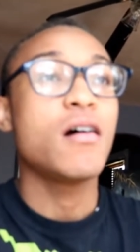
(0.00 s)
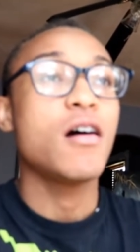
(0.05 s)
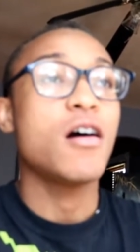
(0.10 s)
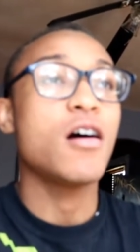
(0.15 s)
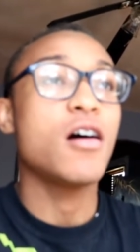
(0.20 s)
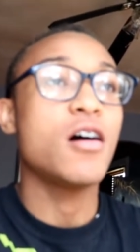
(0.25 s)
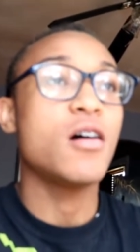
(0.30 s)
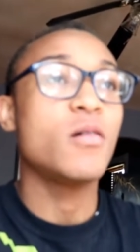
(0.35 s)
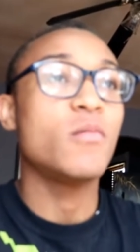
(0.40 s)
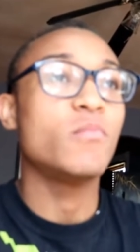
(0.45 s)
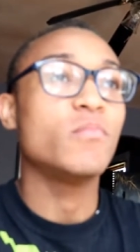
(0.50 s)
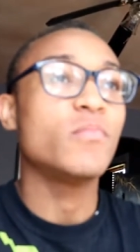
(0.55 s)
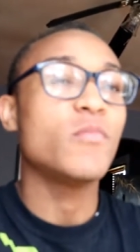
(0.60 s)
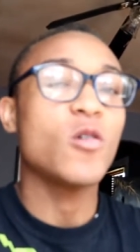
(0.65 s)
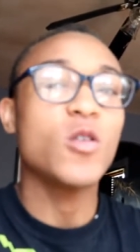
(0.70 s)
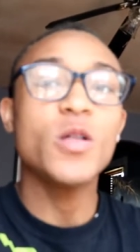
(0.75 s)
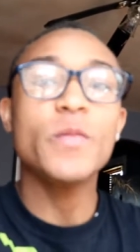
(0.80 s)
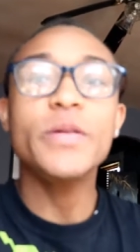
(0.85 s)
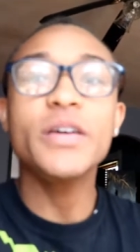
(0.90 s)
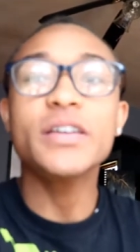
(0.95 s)

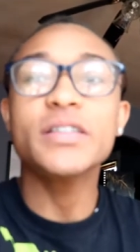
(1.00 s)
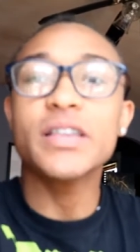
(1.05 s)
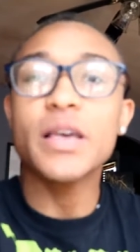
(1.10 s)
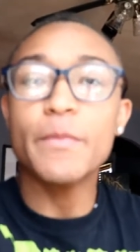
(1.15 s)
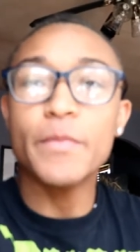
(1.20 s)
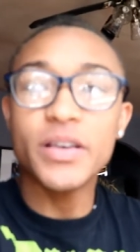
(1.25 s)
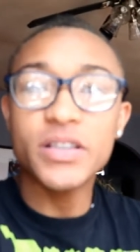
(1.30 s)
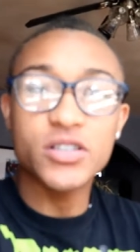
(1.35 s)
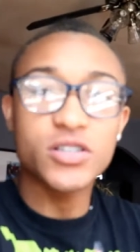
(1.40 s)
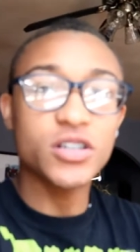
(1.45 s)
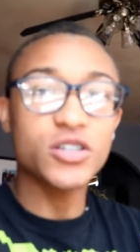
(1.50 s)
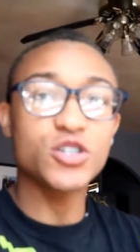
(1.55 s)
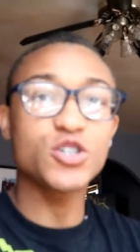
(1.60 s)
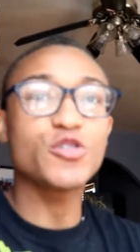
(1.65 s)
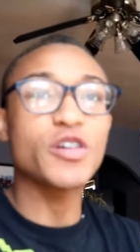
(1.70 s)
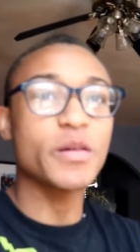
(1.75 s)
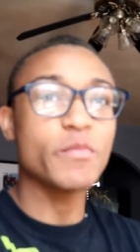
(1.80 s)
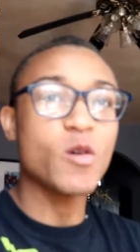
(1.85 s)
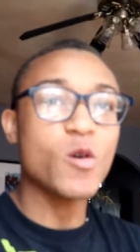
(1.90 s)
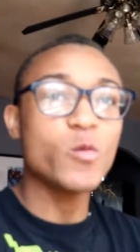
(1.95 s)
Only because I missed
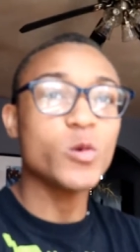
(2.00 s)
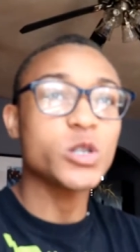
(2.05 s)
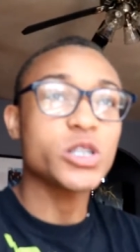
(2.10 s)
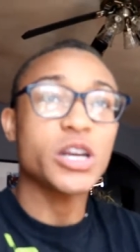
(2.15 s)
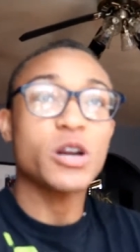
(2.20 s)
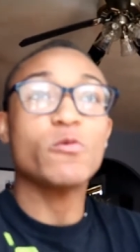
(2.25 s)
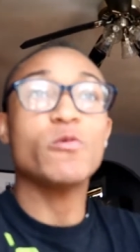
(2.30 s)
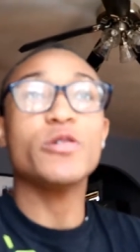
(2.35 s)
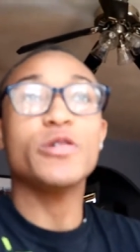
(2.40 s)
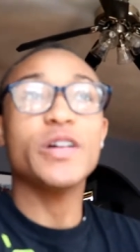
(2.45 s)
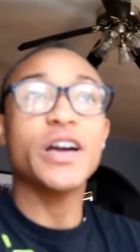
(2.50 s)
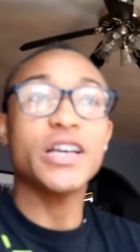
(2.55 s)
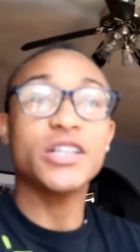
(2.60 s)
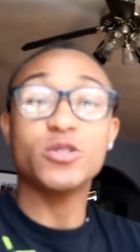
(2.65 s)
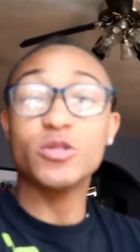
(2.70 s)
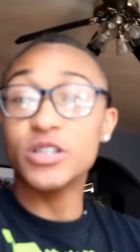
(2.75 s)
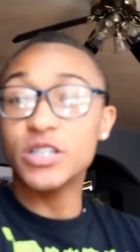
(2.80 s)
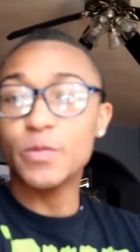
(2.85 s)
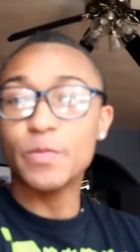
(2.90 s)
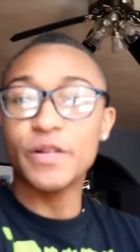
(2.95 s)
such great moments, and I want you
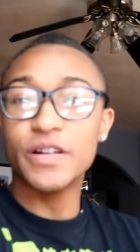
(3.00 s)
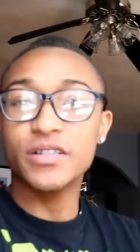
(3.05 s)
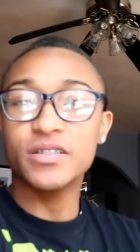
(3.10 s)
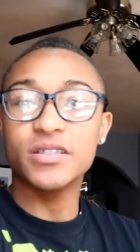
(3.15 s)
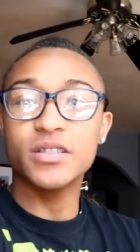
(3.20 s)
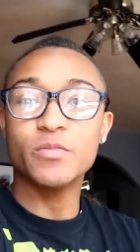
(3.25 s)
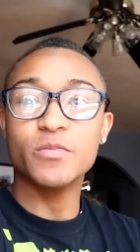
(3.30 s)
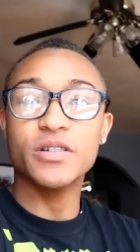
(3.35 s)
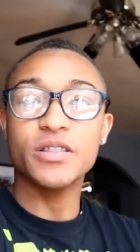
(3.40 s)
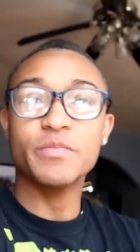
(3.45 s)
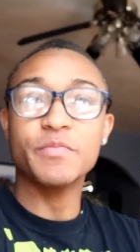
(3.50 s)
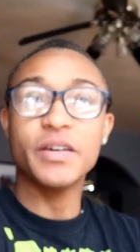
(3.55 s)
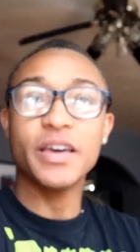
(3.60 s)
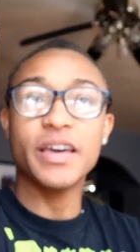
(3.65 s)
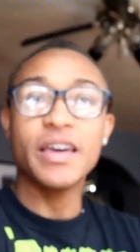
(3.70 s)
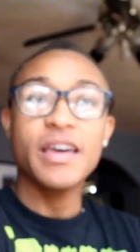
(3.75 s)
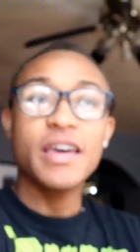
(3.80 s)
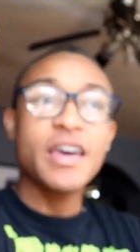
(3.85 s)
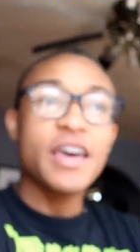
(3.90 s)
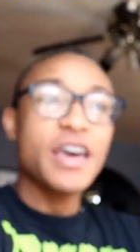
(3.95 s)
guys to experience them with
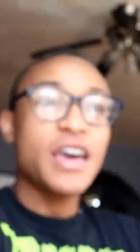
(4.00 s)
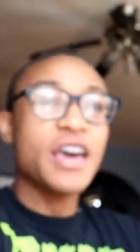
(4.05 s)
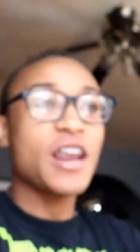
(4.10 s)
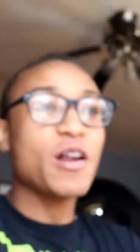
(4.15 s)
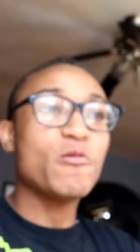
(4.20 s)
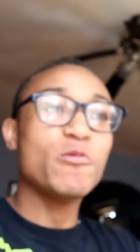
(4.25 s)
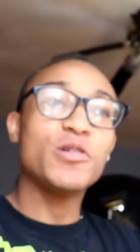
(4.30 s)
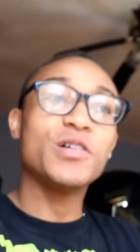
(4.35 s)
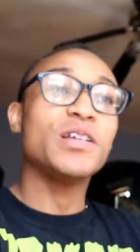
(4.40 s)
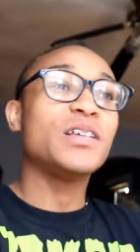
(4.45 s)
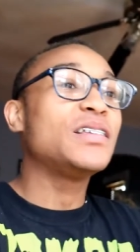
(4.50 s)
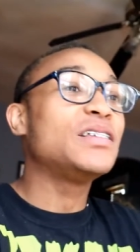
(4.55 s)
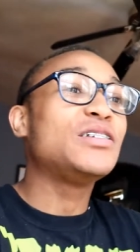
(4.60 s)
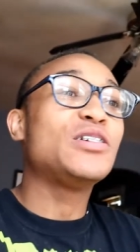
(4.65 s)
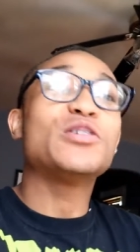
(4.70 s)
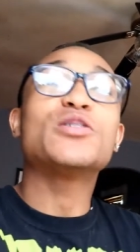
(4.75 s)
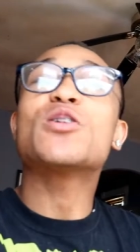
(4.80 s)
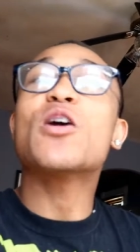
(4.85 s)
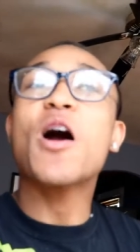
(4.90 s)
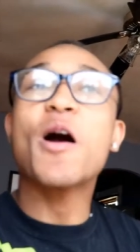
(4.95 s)
me. And I want
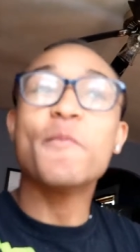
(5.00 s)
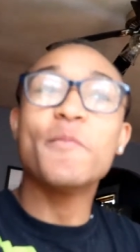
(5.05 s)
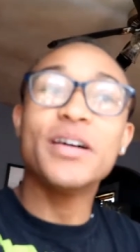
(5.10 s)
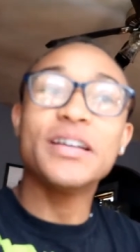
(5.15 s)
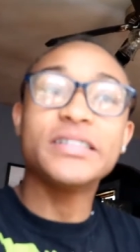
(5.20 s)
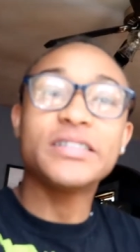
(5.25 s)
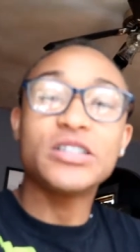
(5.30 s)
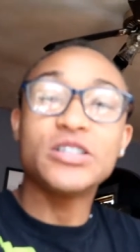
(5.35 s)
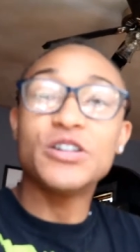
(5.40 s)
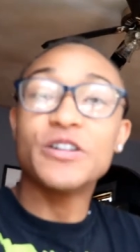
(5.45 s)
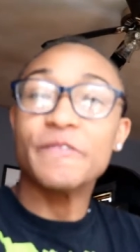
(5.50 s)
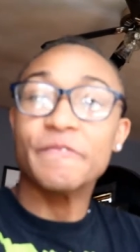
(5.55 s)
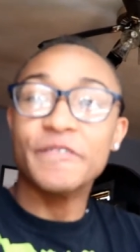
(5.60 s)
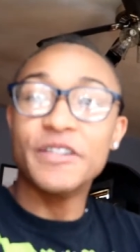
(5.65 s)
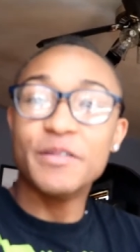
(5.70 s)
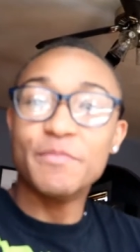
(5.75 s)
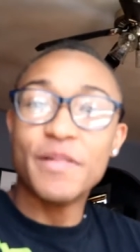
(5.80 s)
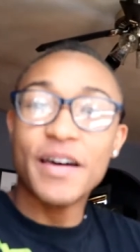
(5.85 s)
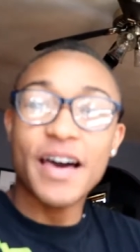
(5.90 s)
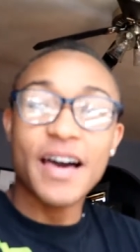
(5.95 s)
your comments and your
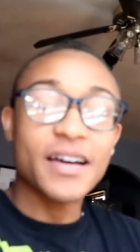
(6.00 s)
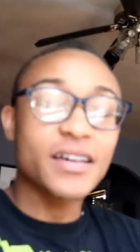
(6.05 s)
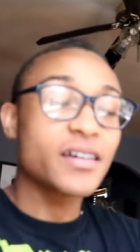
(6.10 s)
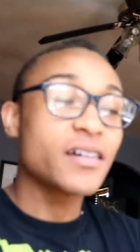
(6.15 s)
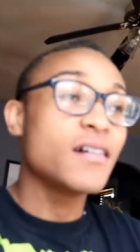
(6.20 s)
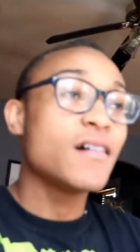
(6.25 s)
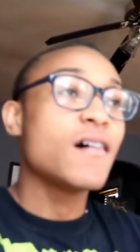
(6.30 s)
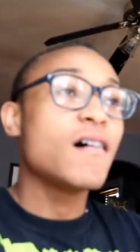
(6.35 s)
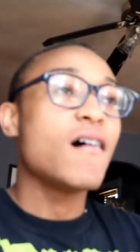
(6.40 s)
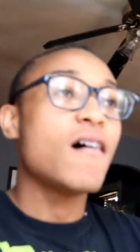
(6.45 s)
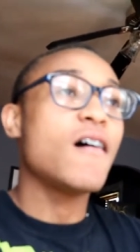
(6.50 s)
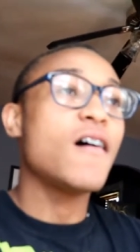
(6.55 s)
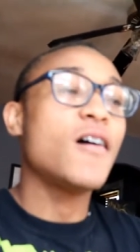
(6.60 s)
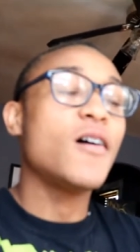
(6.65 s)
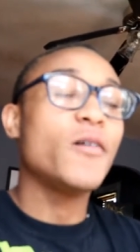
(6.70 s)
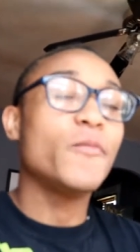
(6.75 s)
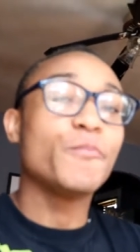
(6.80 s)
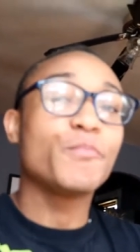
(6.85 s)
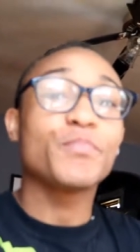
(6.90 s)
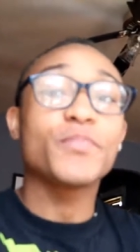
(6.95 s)
feedback.
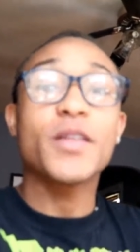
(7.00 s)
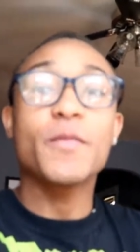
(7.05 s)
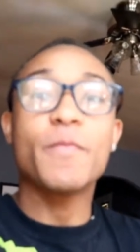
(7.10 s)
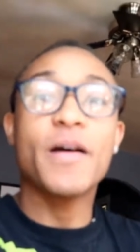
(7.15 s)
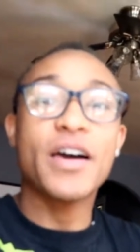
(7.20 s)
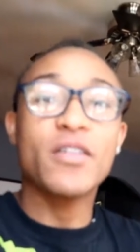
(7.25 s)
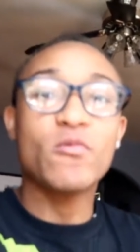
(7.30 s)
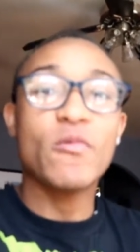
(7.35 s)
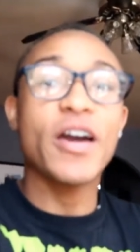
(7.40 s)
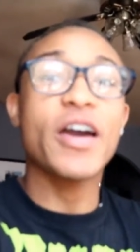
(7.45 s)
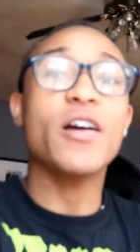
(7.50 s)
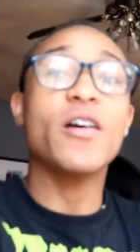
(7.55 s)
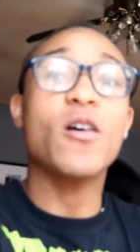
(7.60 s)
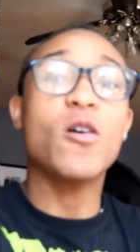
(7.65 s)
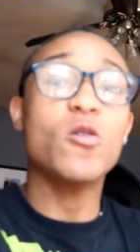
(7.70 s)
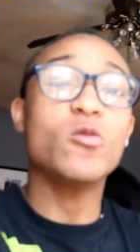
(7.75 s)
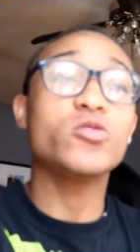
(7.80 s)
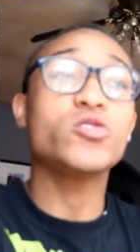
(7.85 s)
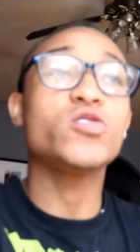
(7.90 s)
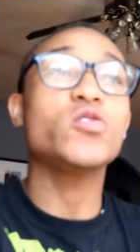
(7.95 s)
By the way,
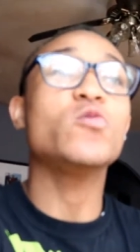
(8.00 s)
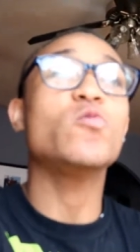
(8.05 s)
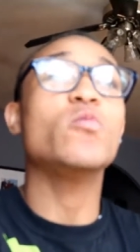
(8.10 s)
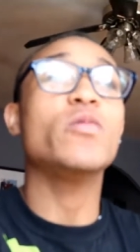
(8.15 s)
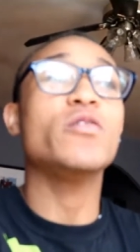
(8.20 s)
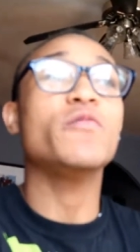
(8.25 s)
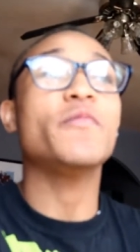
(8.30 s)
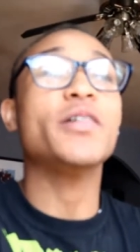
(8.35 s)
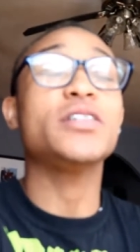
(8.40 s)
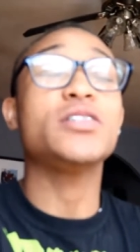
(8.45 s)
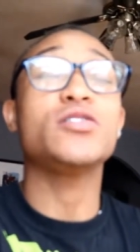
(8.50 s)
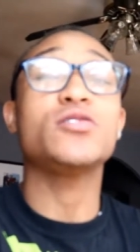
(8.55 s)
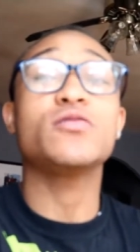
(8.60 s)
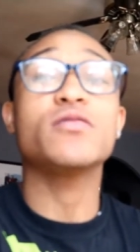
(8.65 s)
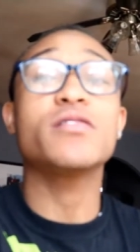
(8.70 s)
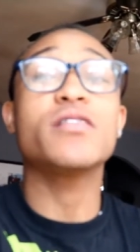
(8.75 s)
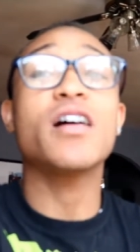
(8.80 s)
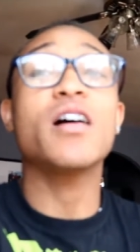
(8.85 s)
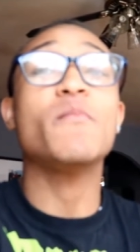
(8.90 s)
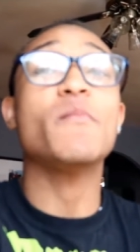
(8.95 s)
I also went with my
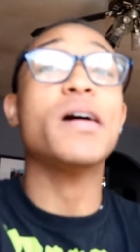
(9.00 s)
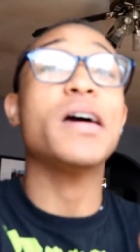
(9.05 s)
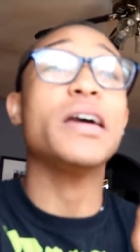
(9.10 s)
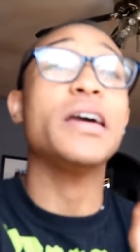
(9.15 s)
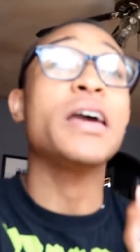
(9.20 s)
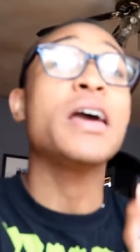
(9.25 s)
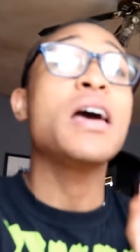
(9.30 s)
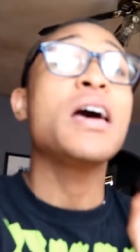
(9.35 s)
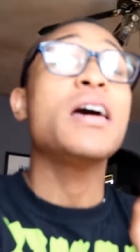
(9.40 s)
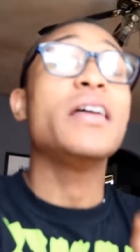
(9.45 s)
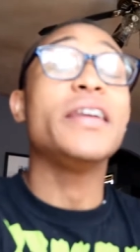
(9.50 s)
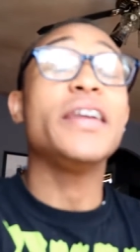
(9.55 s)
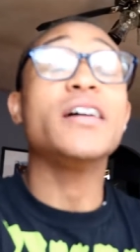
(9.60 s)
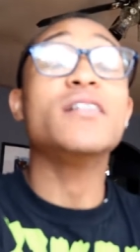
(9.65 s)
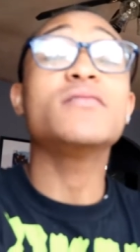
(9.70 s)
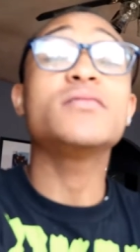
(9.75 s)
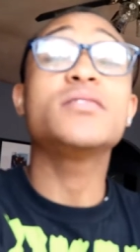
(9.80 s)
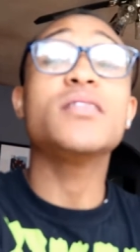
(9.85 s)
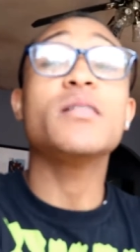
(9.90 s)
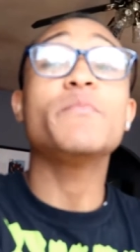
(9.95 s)
sister and got my
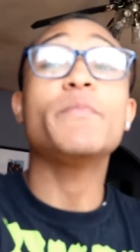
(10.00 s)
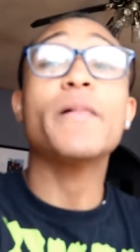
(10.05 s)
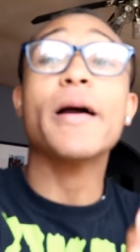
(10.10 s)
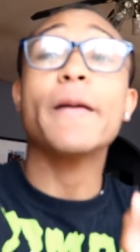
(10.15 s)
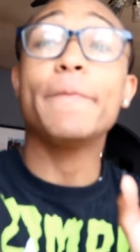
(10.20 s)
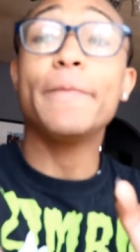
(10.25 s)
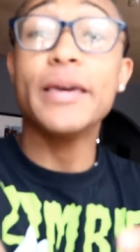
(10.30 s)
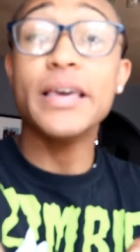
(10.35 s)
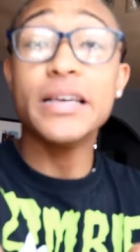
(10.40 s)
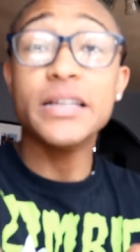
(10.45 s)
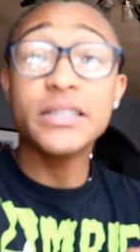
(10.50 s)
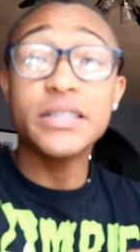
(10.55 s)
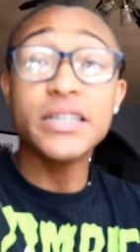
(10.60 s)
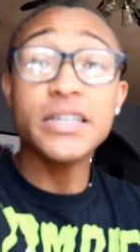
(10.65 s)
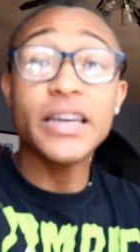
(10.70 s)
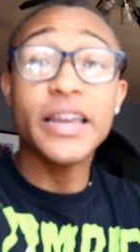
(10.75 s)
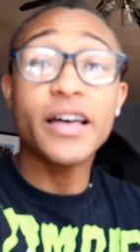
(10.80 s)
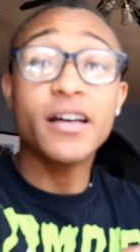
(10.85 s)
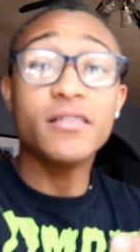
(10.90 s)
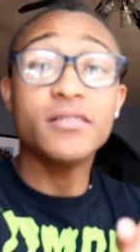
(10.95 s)
nails done by
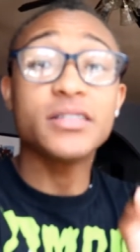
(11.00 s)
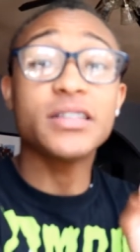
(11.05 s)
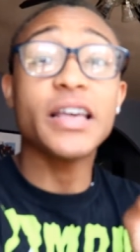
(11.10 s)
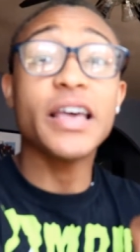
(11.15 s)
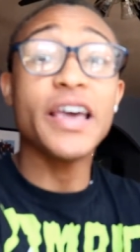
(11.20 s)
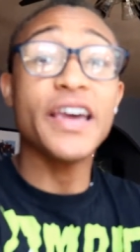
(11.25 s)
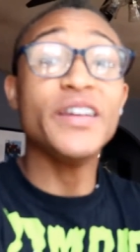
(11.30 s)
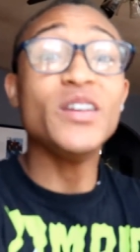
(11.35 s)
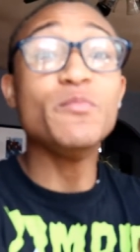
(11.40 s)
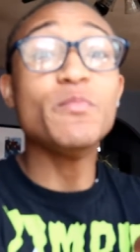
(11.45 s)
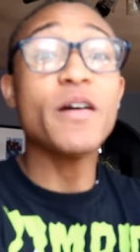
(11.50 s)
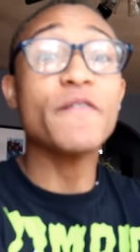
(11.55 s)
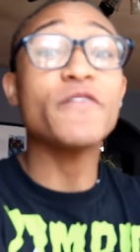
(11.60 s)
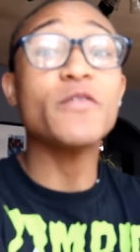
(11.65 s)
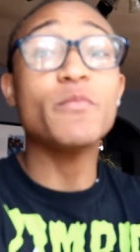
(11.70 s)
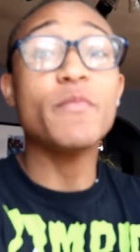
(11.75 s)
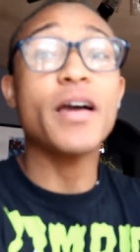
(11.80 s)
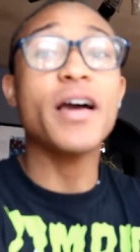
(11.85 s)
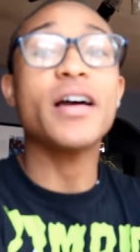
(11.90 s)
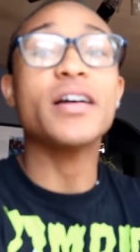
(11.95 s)
PNC Nails in New
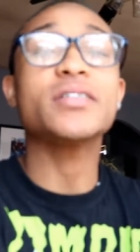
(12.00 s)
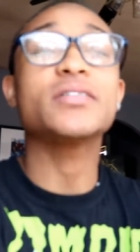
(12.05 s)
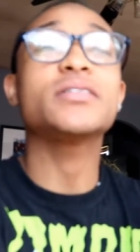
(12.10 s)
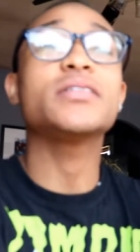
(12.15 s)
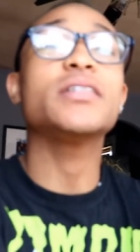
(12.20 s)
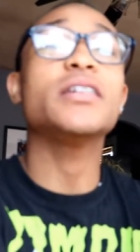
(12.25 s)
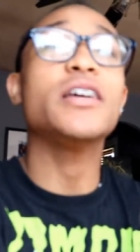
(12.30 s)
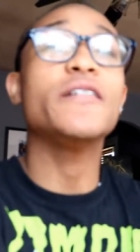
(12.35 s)
Bedford, Mass.